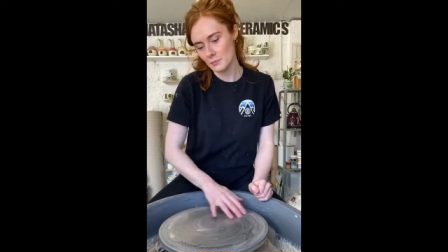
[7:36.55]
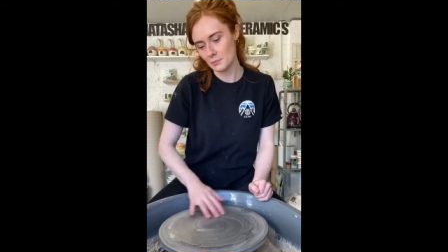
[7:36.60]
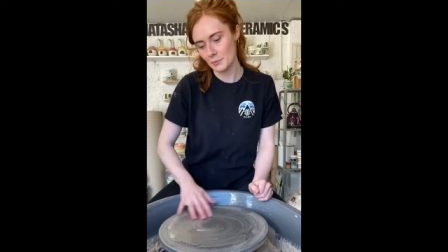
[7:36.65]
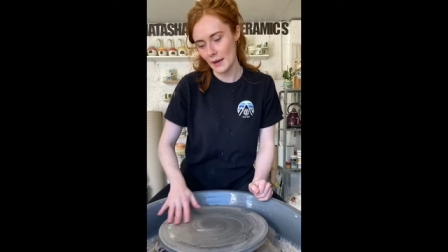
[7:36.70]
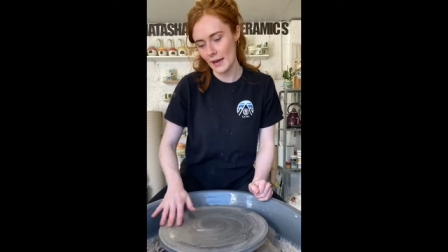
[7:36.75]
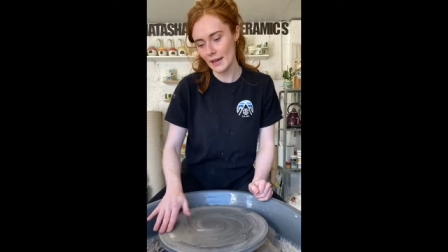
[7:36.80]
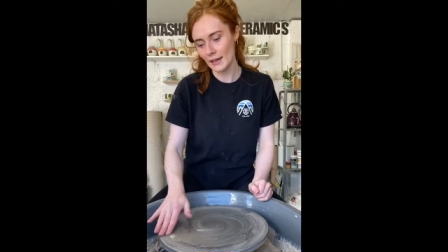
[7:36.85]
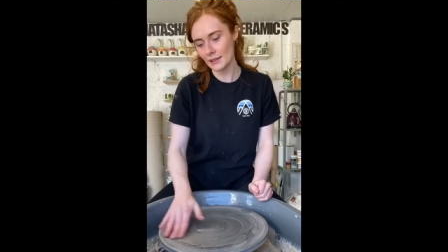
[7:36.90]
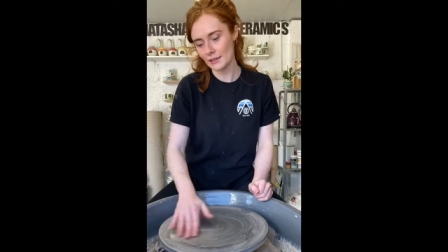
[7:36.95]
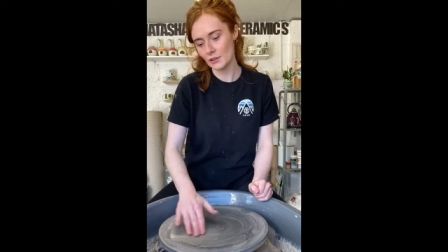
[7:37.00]

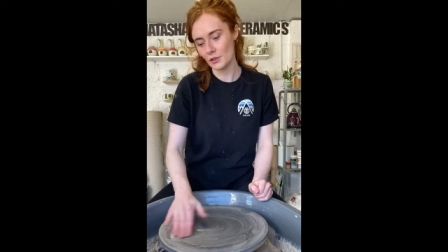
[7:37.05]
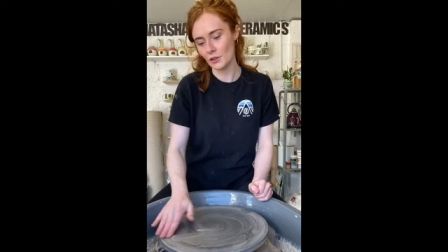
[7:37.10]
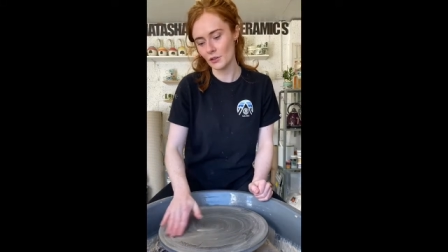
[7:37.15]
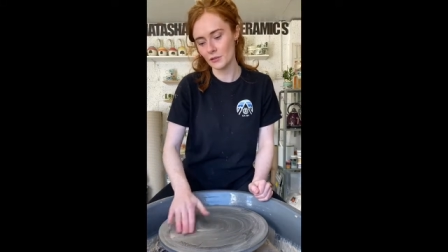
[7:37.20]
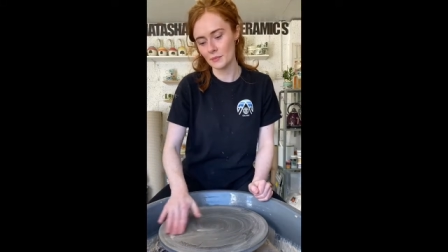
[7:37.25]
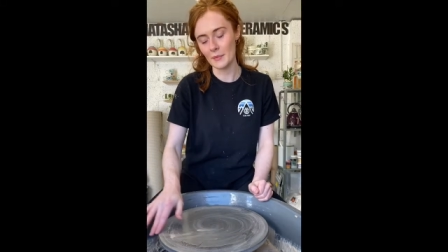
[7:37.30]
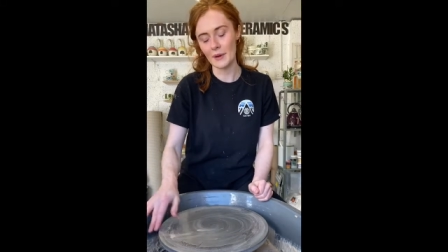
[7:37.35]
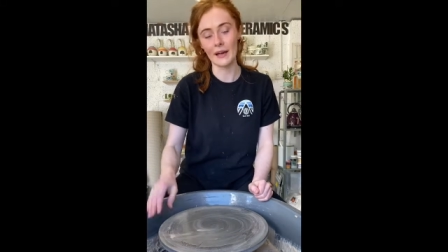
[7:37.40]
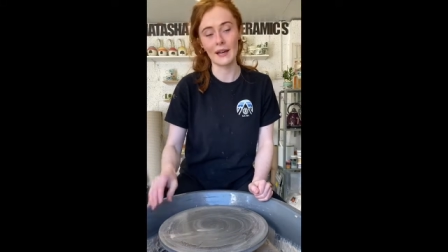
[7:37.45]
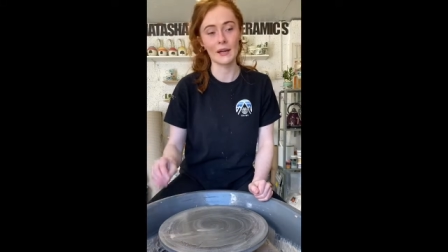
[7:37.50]
bat
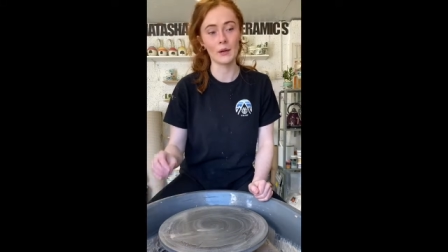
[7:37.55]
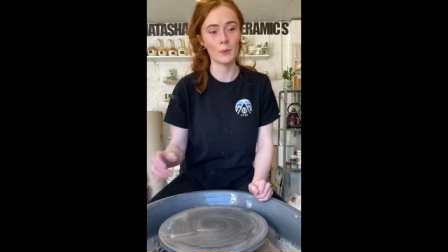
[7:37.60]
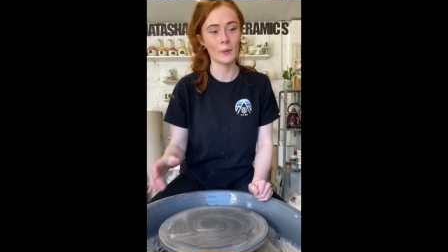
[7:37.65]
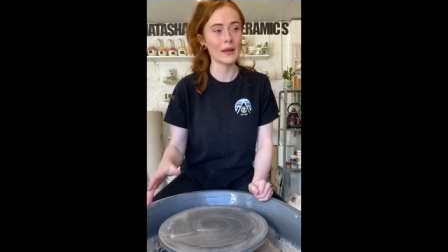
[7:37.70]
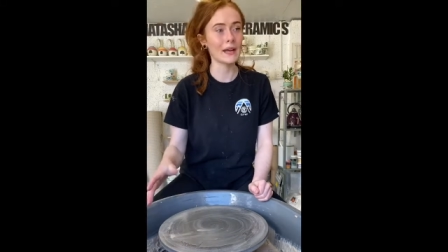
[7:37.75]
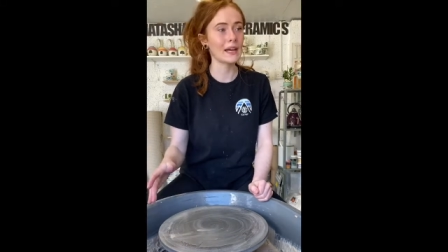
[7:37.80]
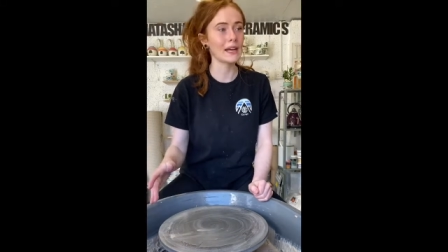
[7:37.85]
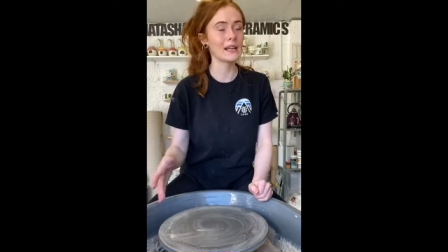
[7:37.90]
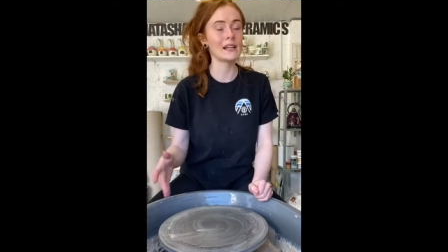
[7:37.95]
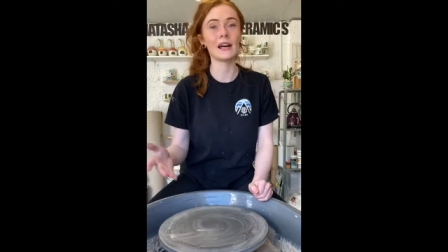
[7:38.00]
off my
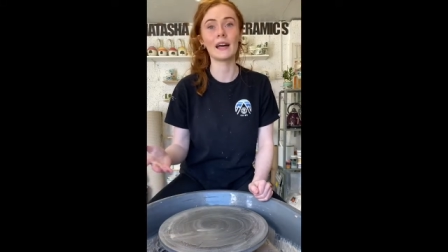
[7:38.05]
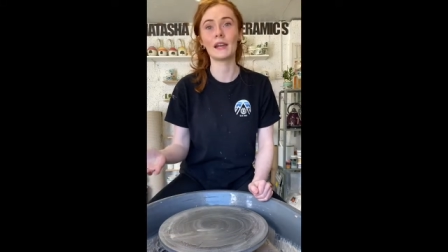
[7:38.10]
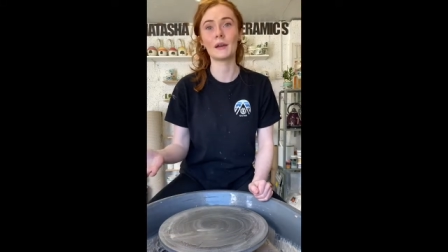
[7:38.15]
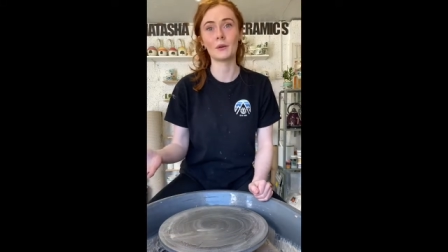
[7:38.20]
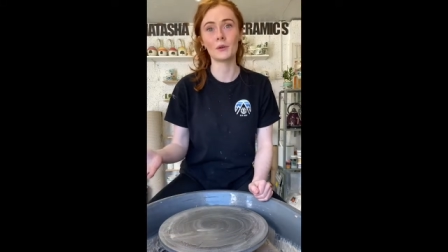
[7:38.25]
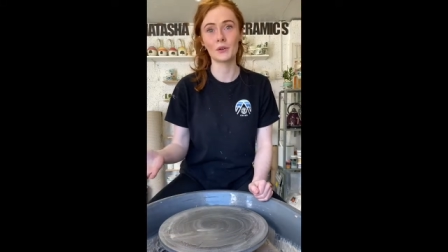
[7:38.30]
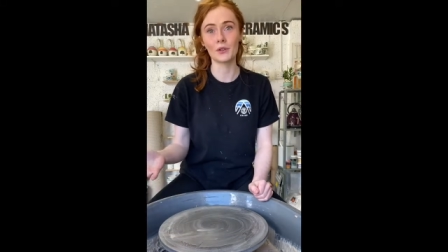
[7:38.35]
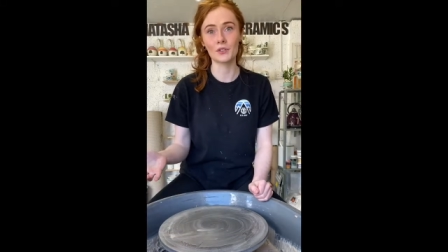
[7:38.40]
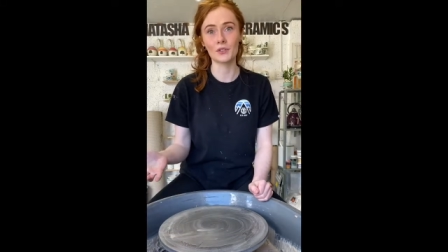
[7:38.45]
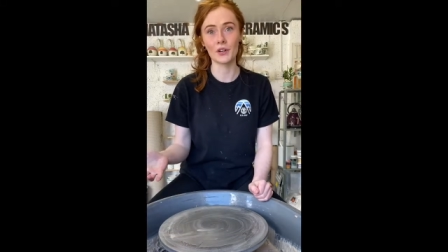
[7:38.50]
wheel, and
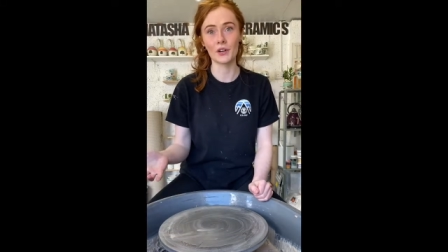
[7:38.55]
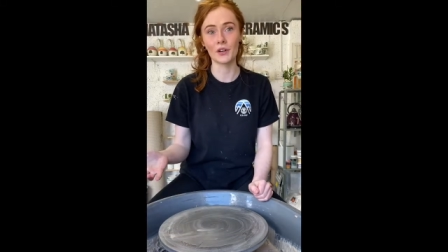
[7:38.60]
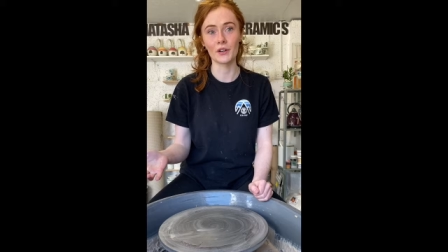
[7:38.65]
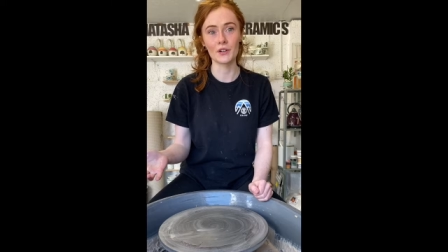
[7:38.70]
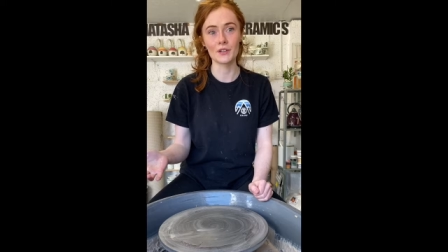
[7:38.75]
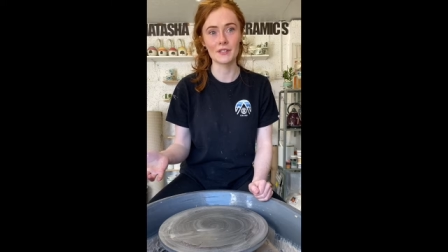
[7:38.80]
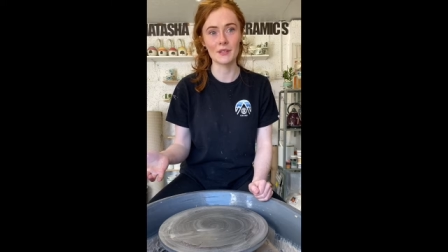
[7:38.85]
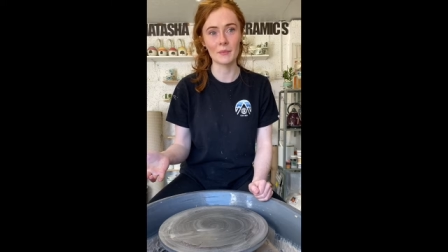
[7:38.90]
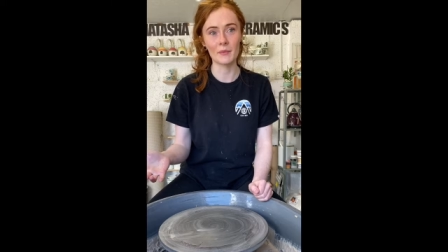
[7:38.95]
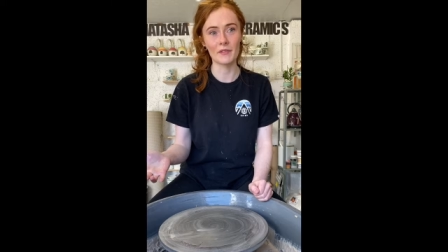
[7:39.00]
I'm going to
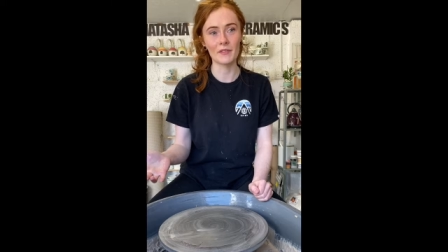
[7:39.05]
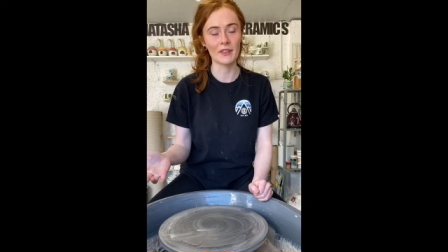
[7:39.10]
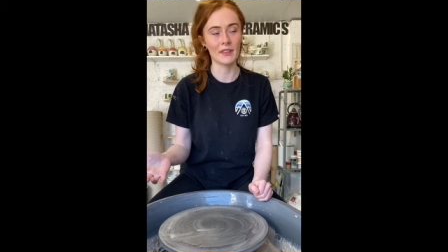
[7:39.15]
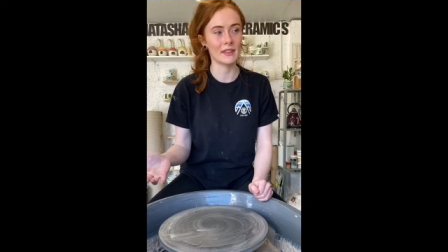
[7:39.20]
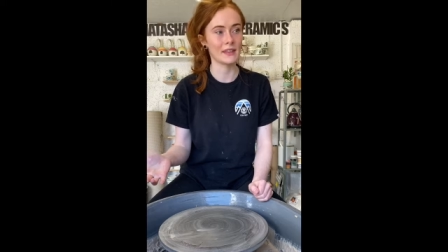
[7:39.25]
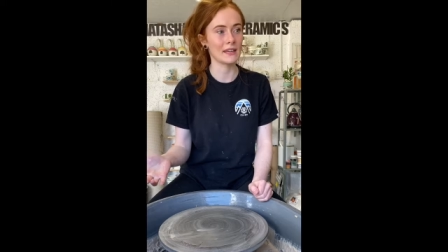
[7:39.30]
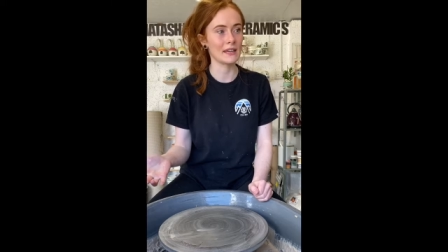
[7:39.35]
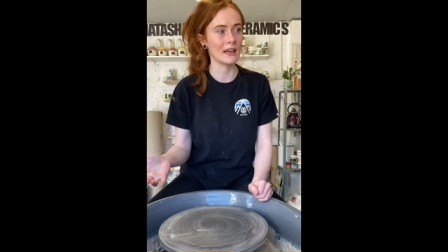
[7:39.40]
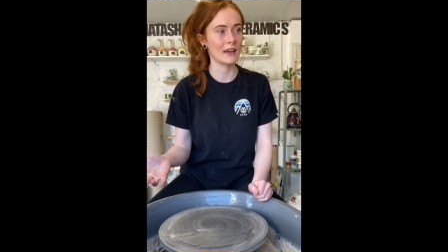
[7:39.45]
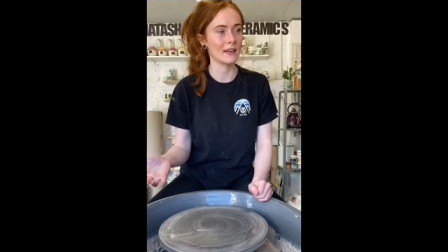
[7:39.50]
turn some of the
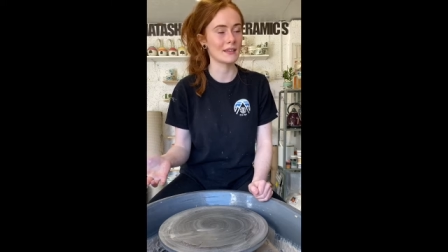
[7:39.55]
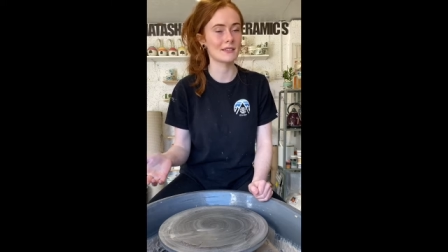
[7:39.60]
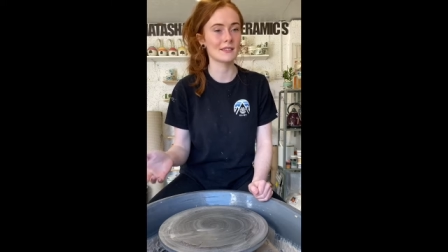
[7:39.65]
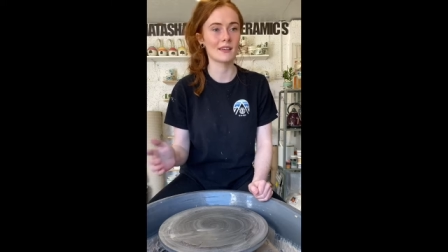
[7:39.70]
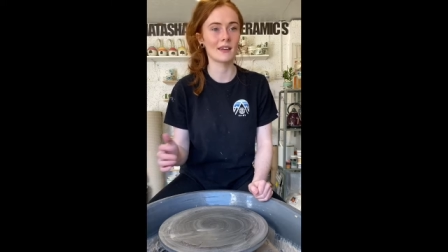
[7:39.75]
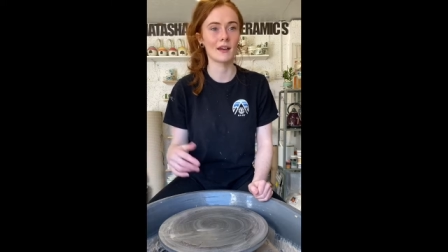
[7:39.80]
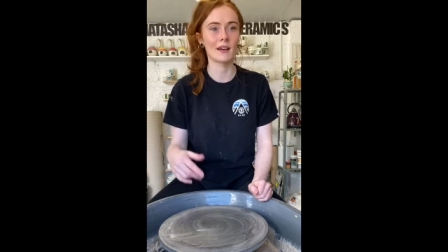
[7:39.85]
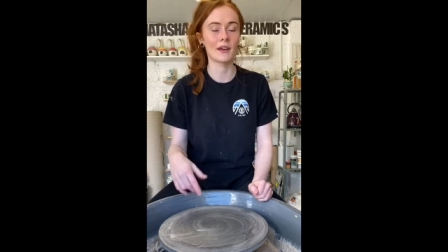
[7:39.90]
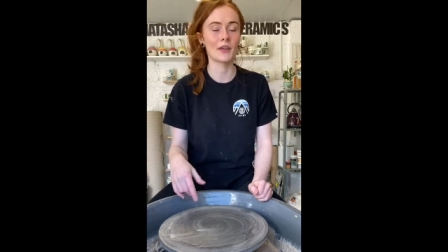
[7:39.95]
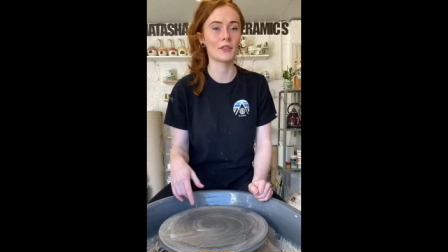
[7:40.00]
things
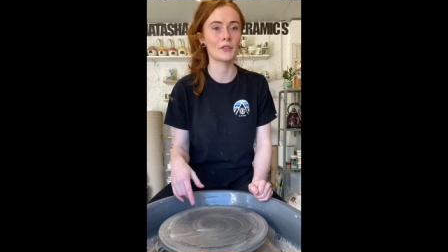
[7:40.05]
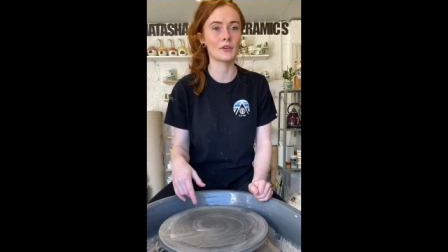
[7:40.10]
that I